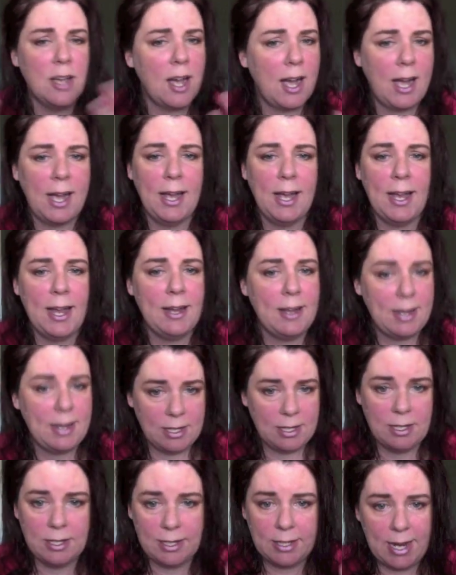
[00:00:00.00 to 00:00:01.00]
I
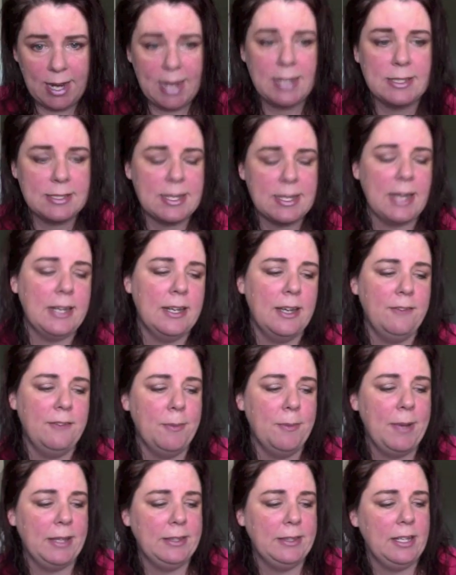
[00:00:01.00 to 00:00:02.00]
can't say enough
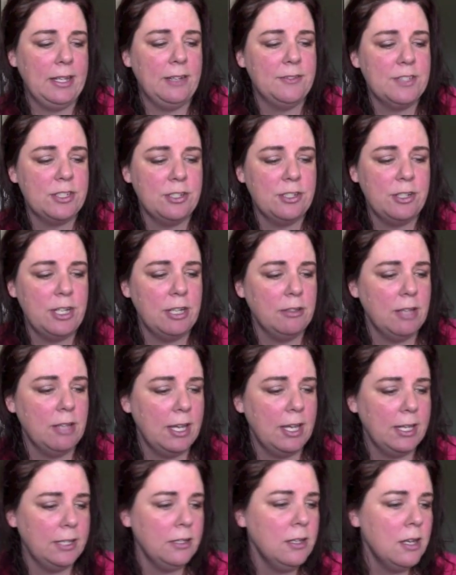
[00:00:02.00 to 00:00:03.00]
about the e.l.f. Studio
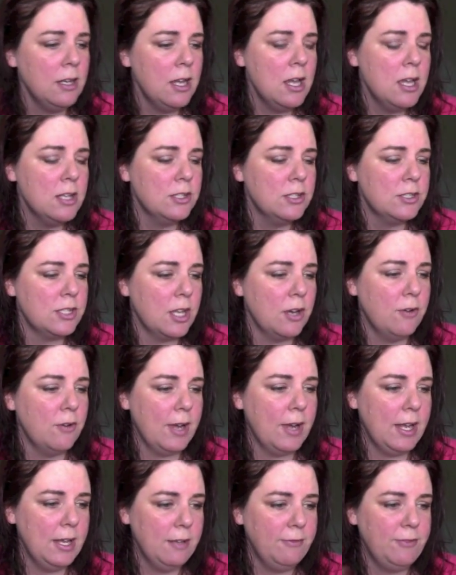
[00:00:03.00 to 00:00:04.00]
line. So
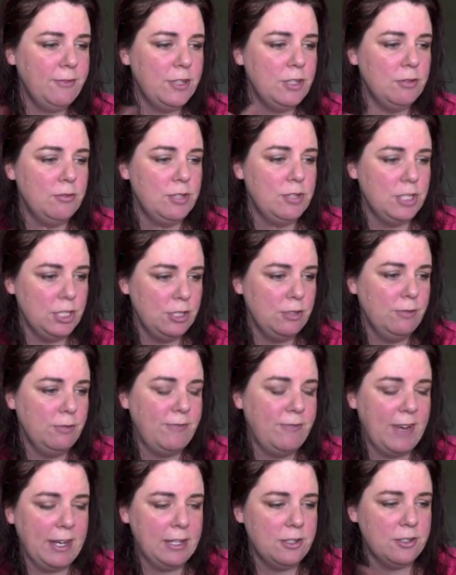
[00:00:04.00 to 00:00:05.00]
if you do
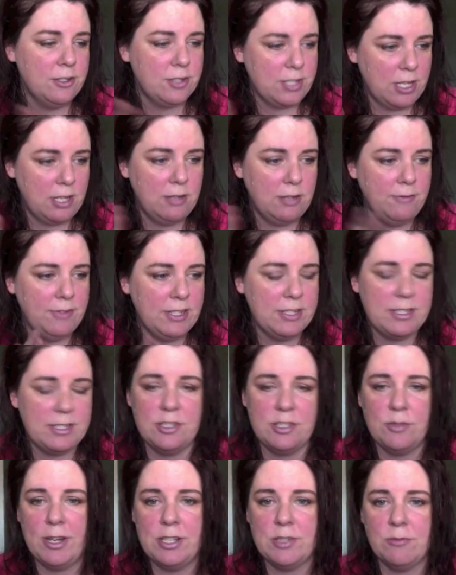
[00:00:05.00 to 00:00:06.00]
find yourself in a
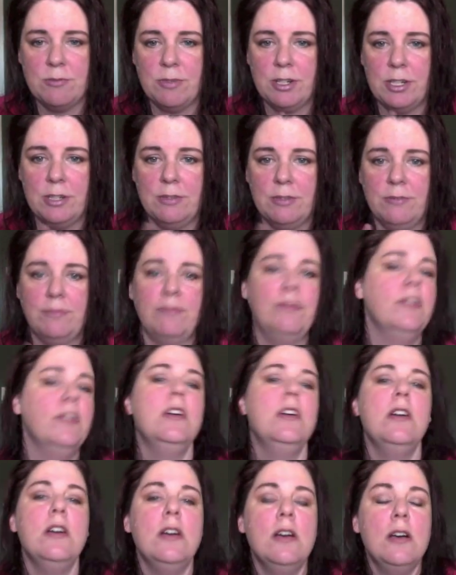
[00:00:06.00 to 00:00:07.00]
situation where you're
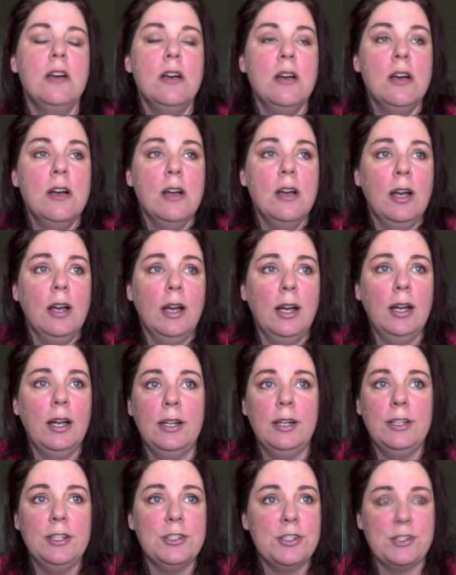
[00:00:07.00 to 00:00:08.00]

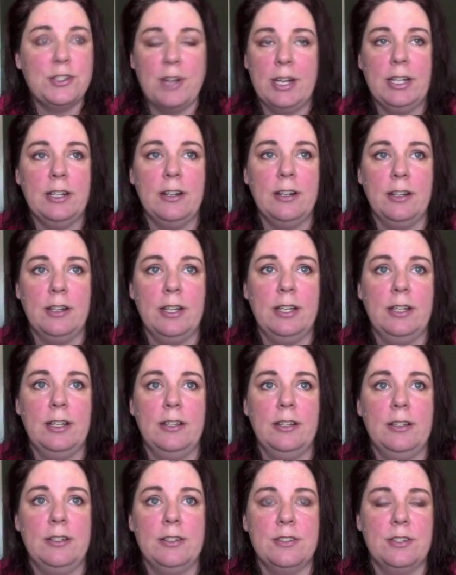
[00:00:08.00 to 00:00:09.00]
stranded on
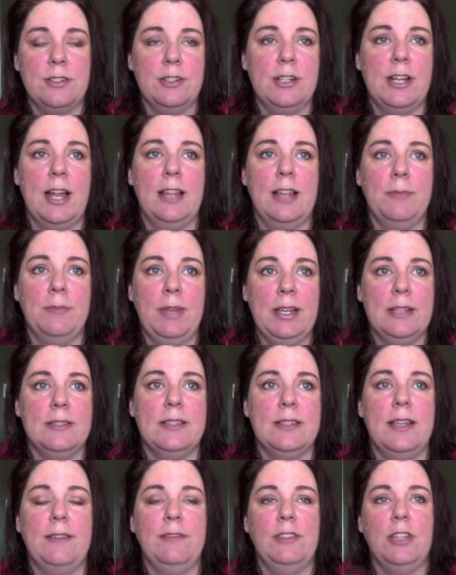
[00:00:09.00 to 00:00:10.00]
a deserted island because
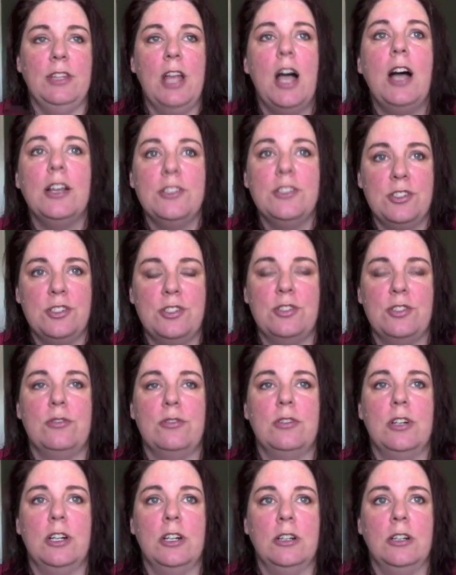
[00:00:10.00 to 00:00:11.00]
they've lost
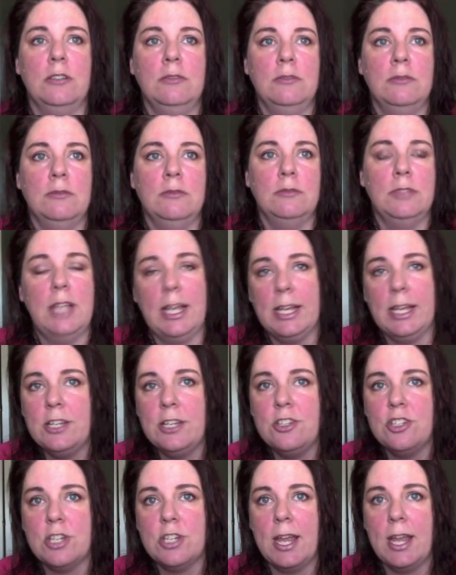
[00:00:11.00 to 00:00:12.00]
your
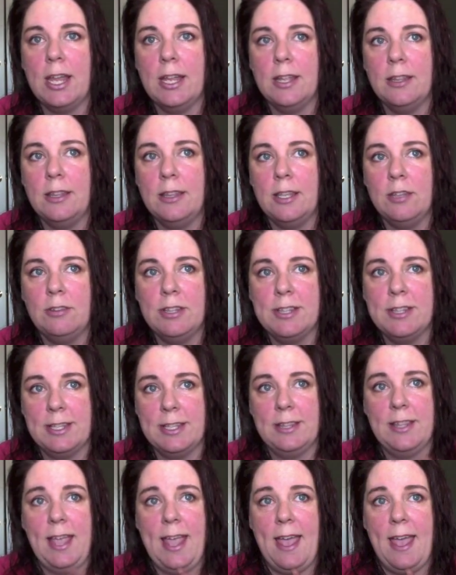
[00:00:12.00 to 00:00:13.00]
luggage and the only
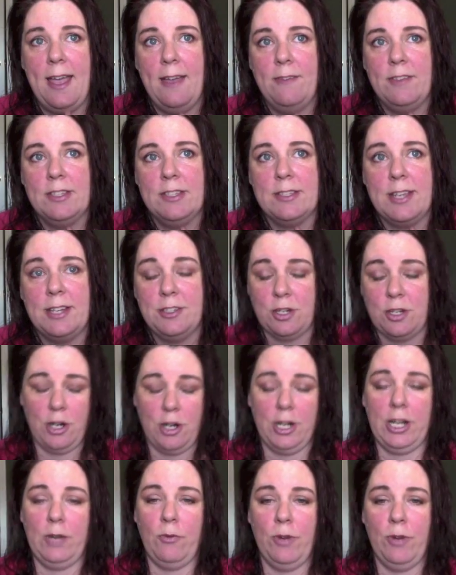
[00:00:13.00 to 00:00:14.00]
thing they have is a
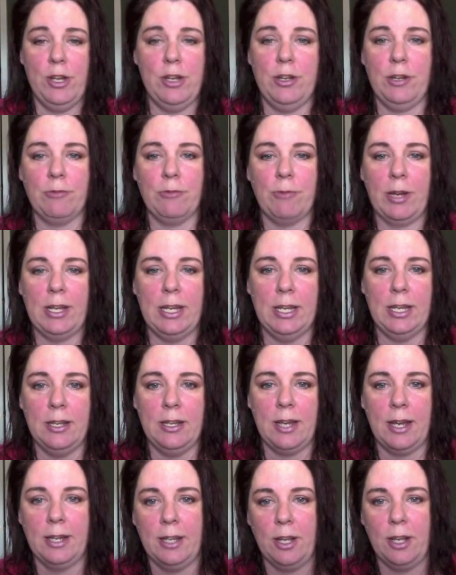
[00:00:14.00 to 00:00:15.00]
Target where you can run in
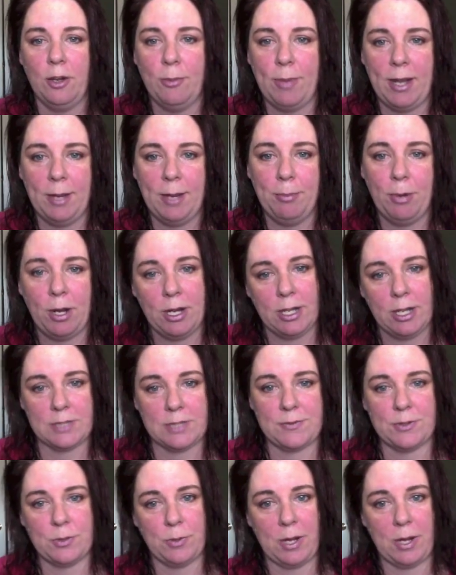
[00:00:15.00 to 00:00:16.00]
and go buy products
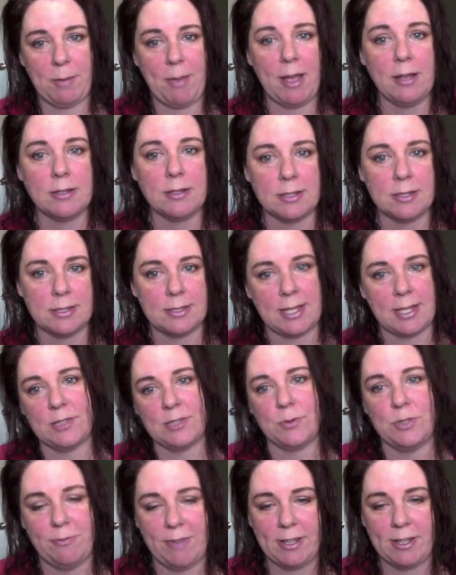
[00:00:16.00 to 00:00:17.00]
for 20 bucks because that's
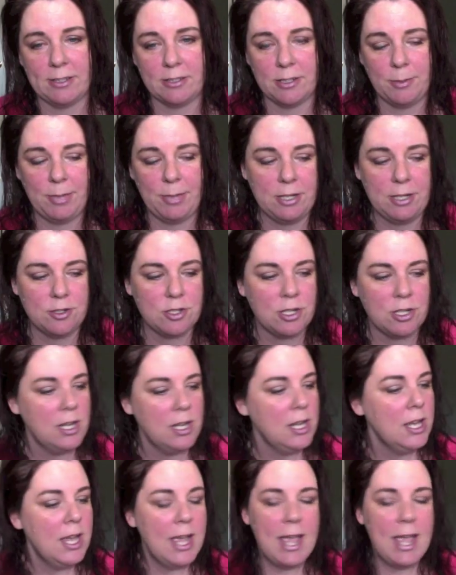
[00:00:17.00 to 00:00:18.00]
what you found on the beach,
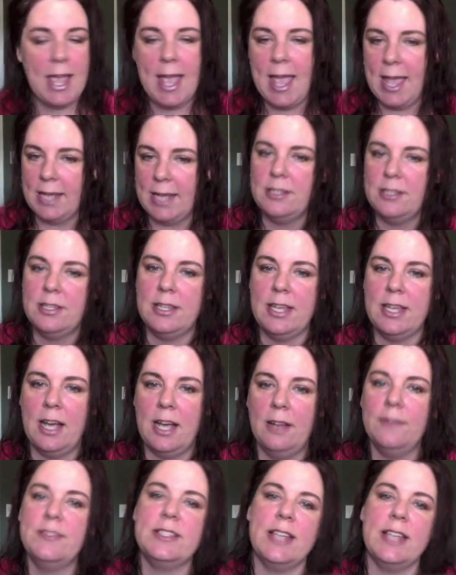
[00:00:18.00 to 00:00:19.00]
head to the
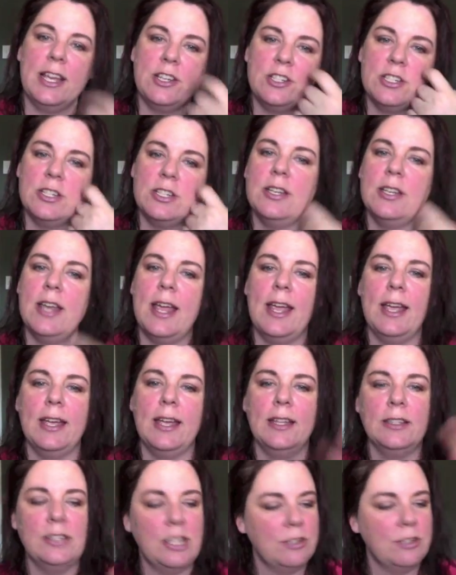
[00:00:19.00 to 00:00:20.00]
e.l.f. section
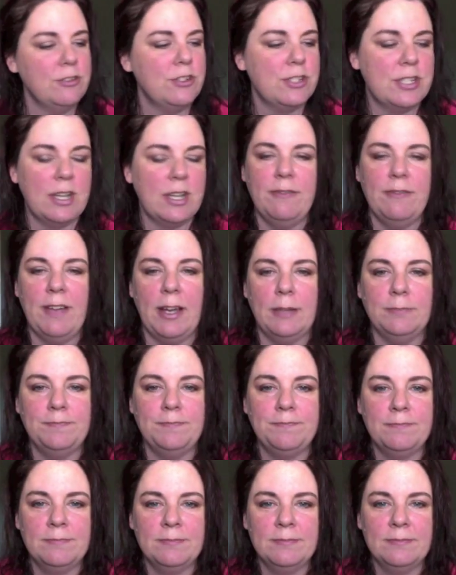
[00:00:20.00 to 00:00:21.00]
and load yourself up.
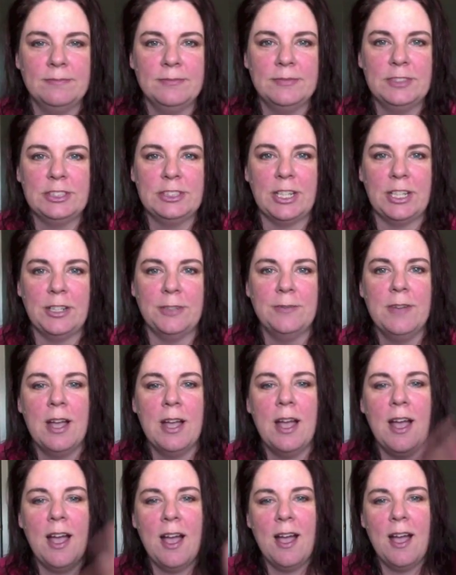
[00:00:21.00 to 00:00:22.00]
So
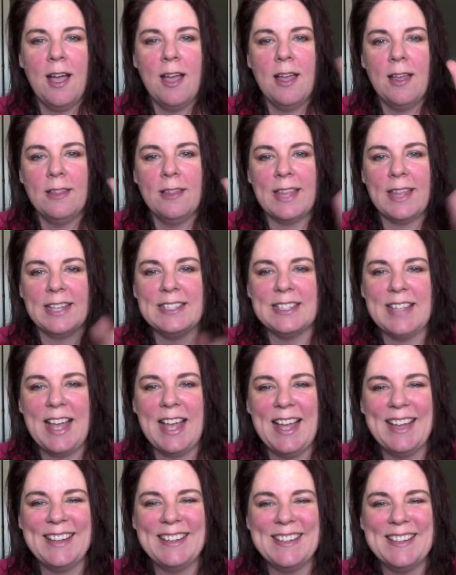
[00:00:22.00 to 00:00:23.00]
thanks a
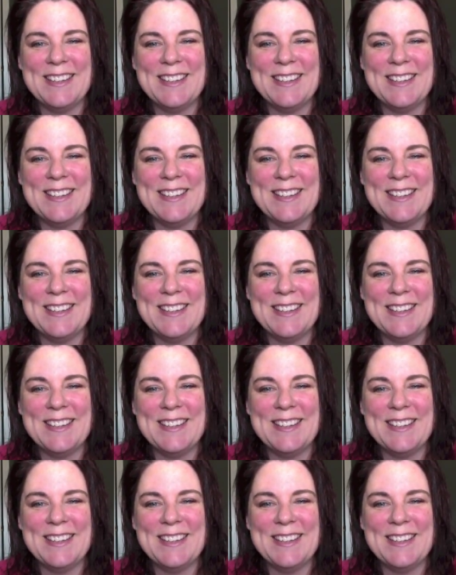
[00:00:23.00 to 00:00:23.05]
lot.